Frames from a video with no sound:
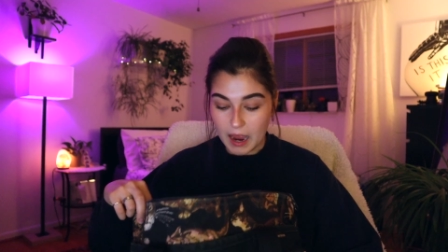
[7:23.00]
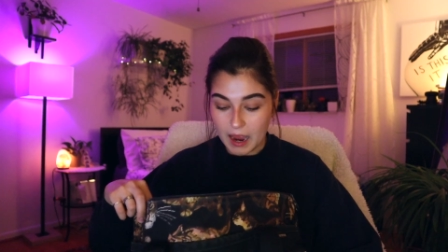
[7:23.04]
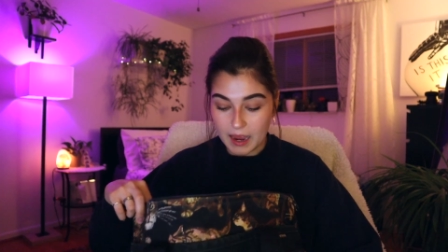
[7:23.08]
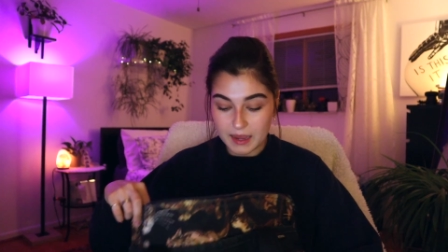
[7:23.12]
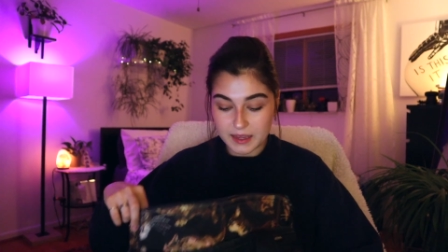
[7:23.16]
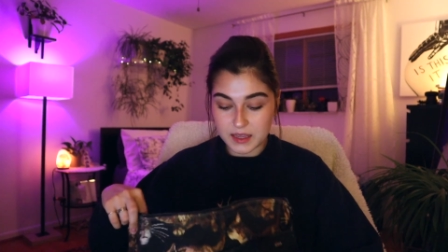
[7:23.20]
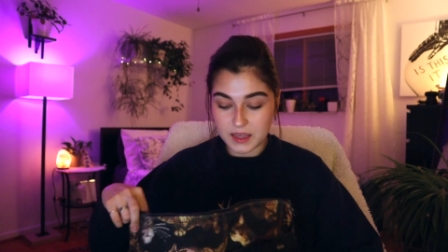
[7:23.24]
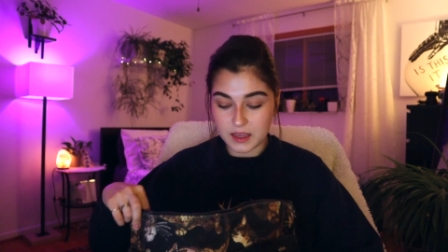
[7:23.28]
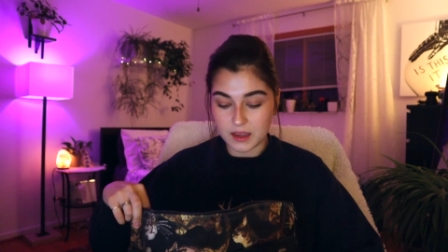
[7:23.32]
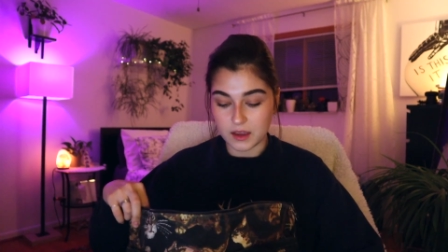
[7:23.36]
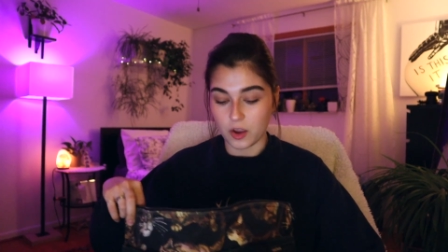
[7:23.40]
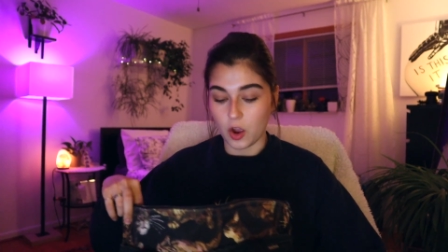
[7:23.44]
I
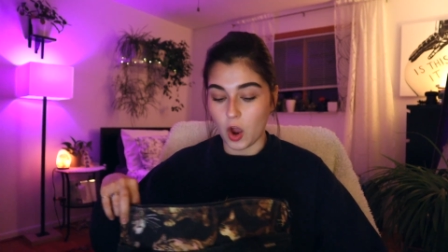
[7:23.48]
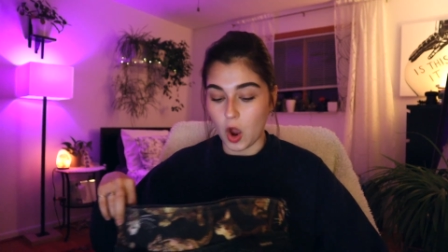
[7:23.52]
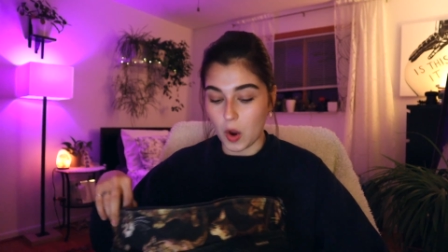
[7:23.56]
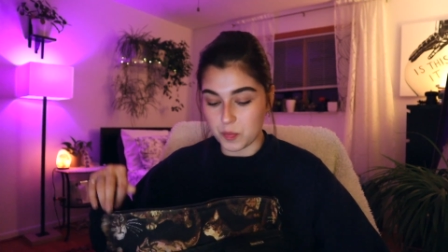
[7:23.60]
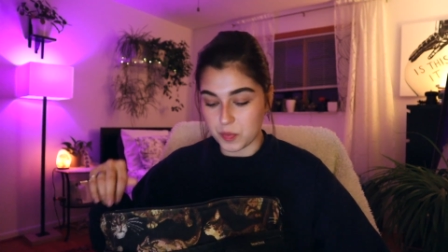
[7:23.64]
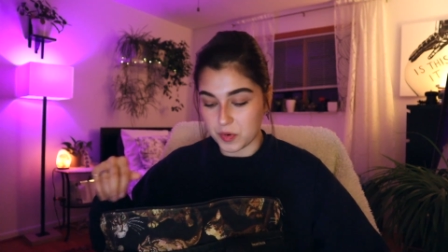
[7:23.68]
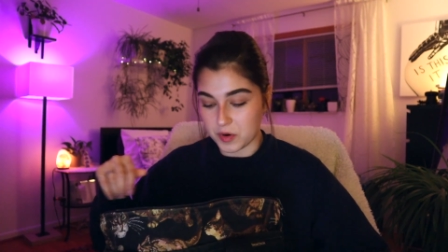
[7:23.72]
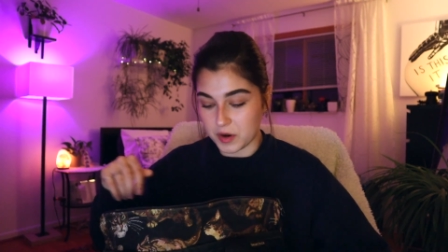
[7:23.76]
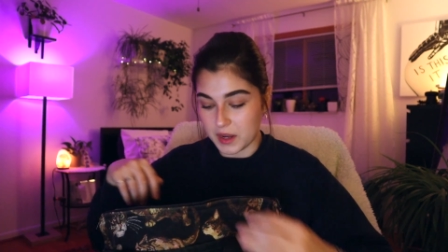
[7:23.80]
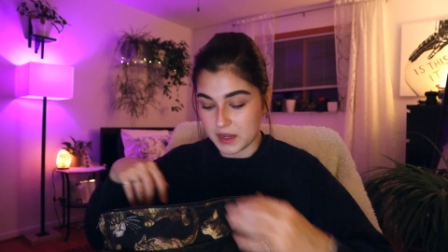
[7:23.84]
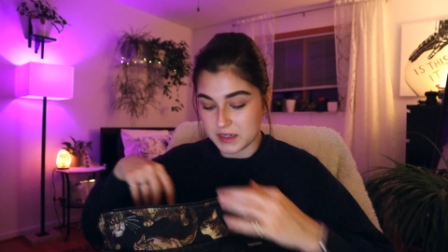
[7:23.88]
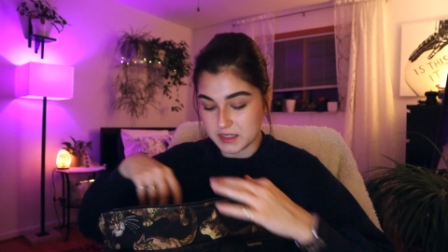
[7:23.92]
can't
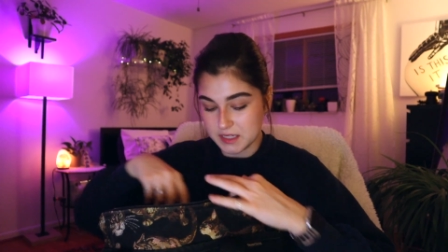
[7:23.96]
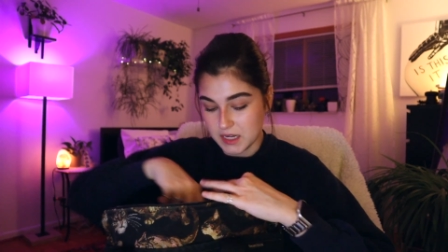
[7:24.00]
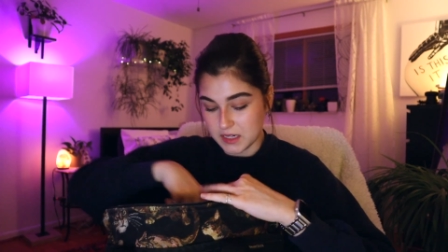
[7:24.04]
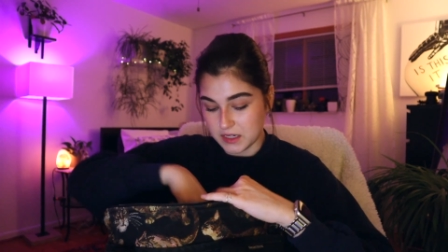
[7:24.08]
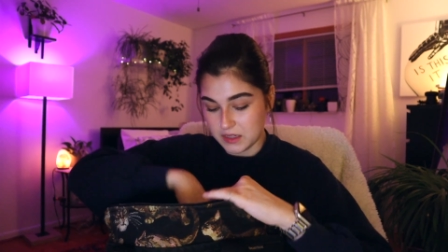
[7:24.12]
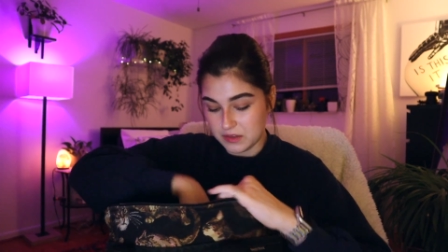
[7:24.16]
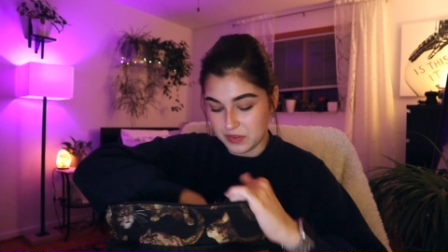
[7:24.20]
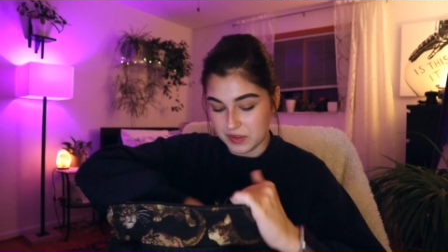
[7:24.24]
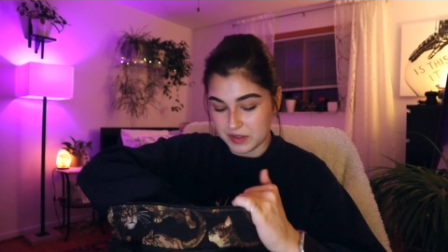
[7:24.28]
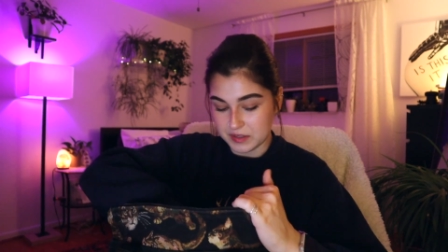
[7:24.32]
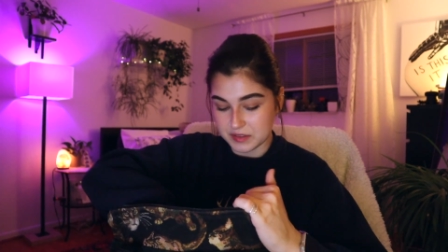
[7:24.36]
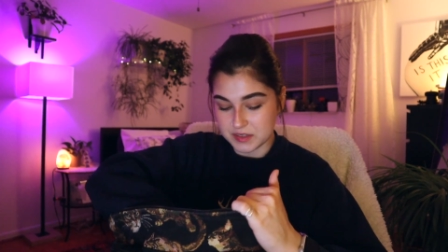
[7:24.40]
comprehend
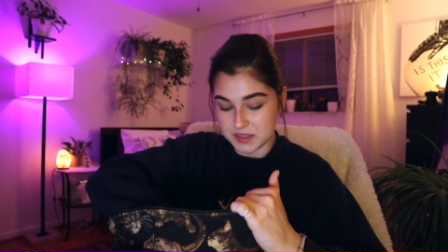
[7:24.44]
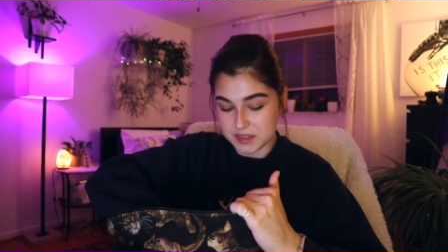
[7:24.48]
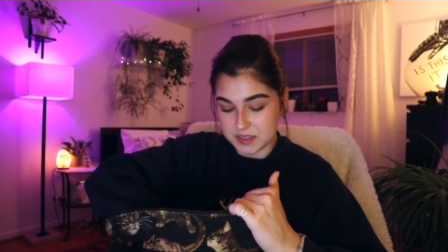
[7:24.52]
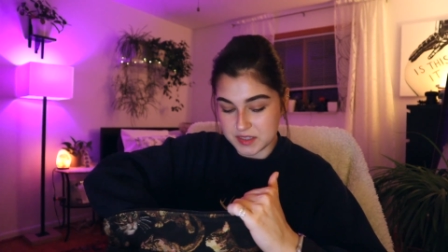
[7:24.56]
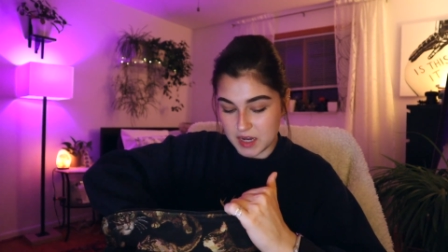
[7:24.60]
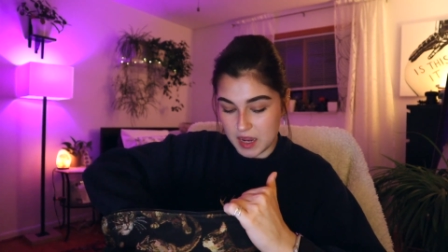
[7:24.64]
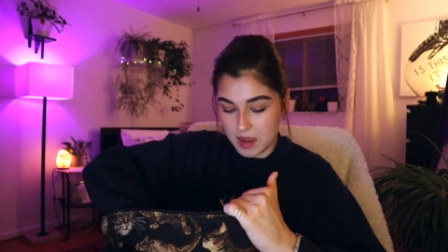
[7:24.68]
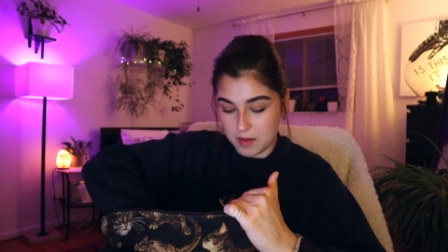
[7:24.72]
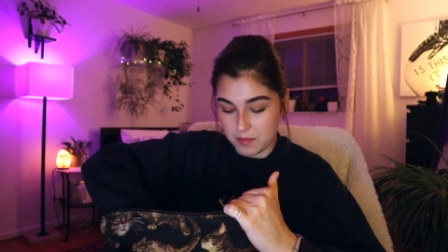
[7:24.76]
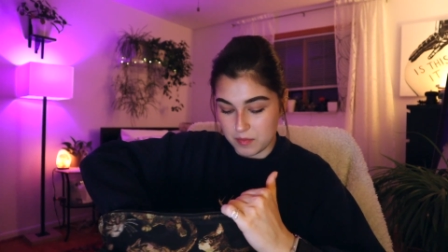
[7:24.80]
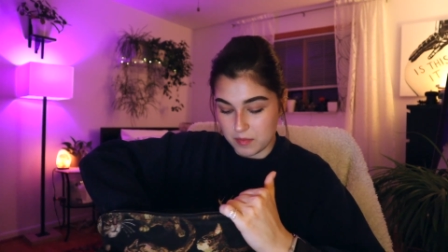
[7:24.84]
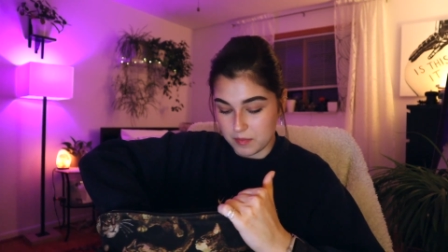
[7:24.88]
anything
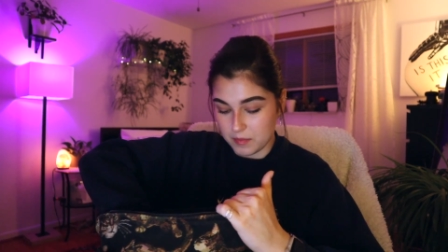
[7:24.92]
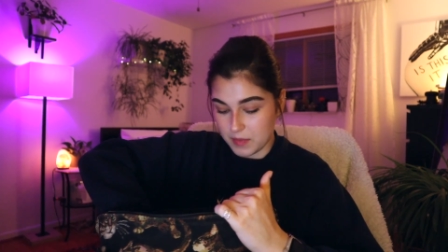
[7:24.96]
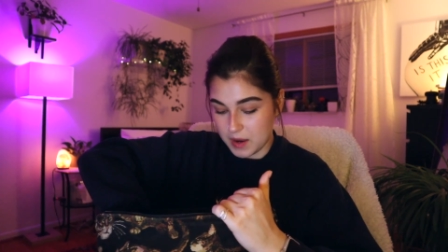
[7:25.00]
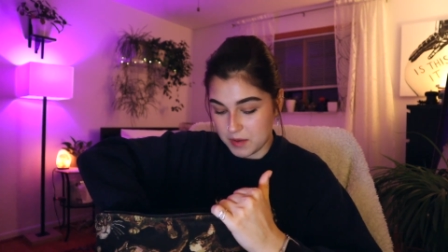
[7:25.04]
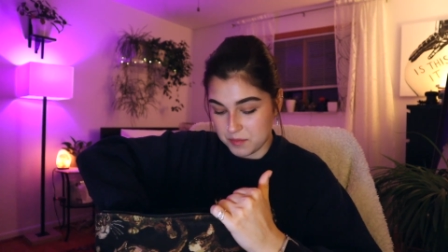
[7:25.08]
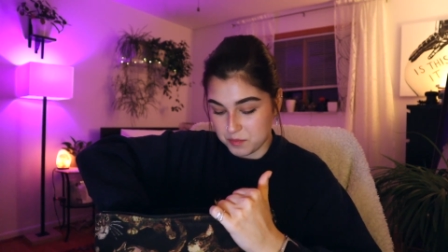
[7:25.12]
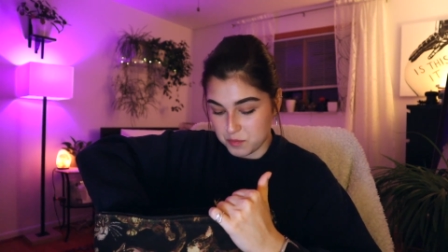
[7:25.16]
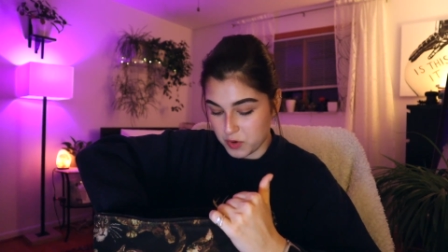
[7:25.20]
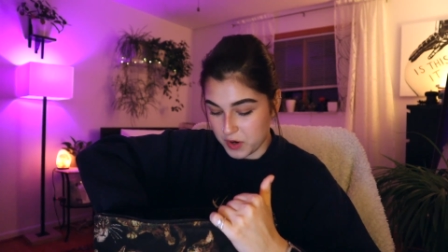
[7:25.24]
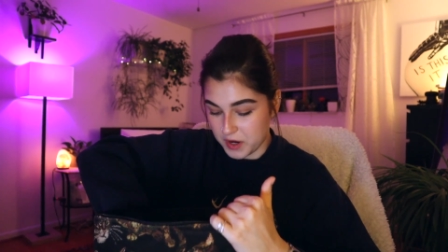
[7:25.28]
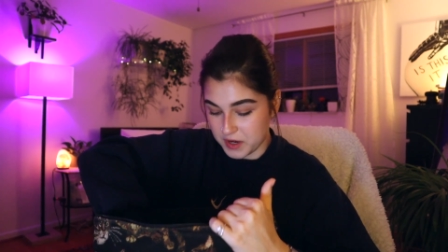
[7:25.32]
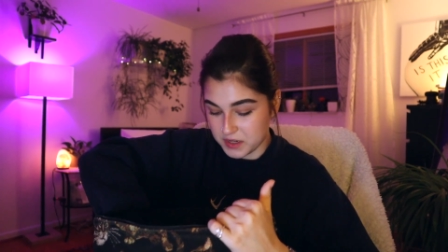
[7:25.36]
STEM.
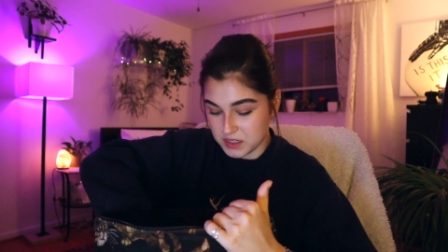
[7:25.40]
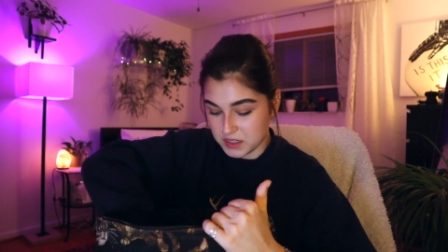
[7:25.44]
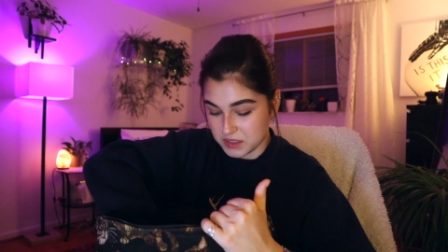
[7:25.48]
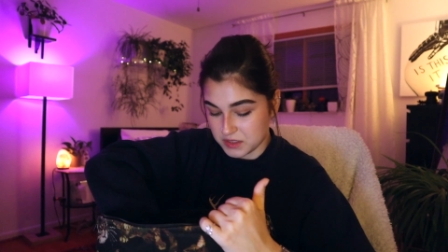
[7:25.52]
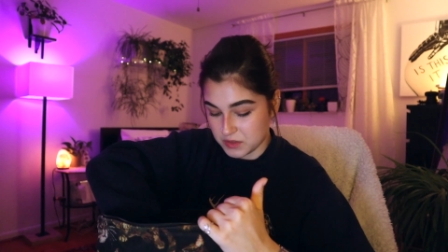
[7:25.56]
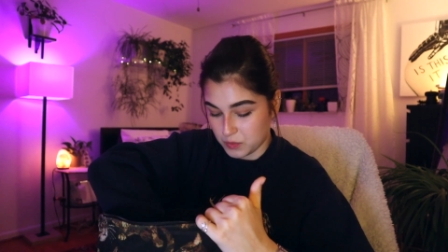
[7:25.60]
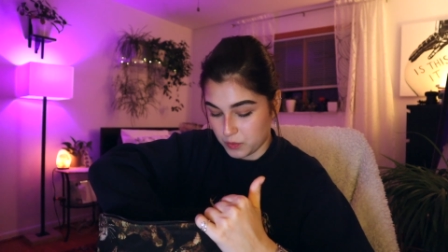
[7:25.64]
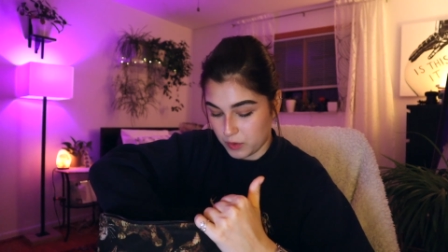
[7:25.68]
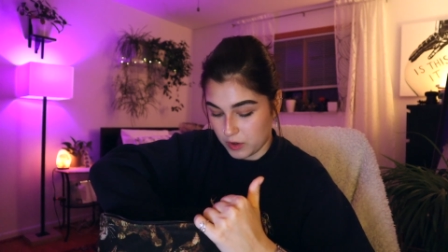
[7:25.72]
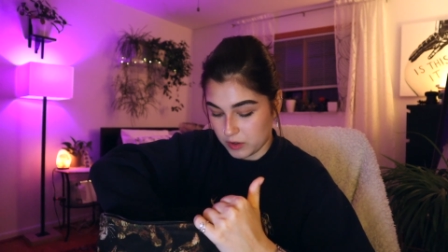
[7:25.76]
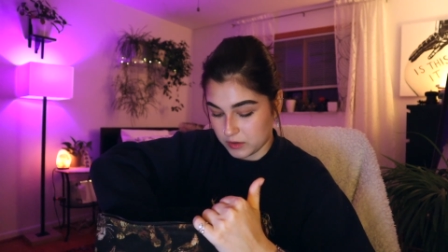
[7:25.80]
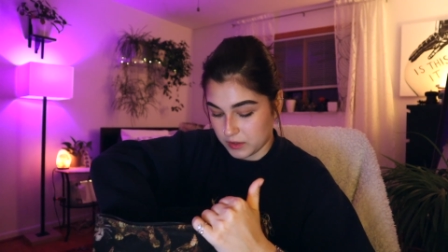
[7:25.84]
My brain
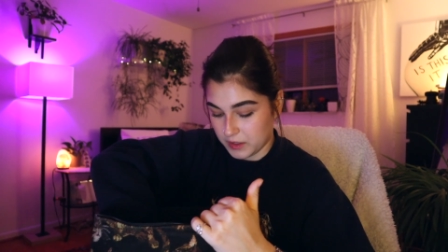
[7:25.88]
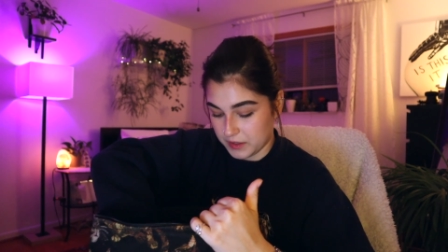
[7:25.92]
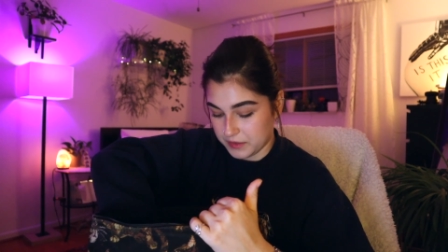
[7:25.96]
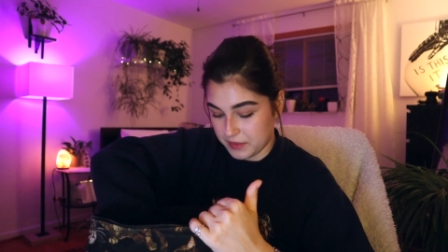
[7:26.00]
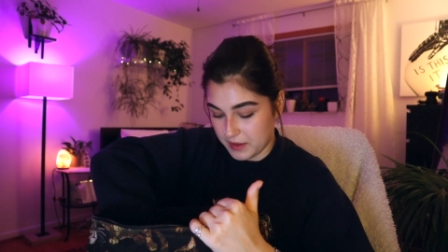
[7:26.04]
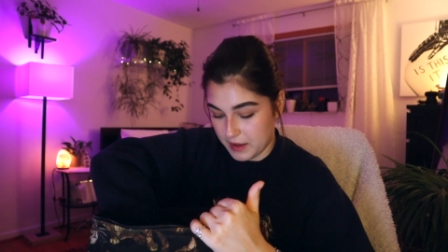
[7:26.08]
doesn't work like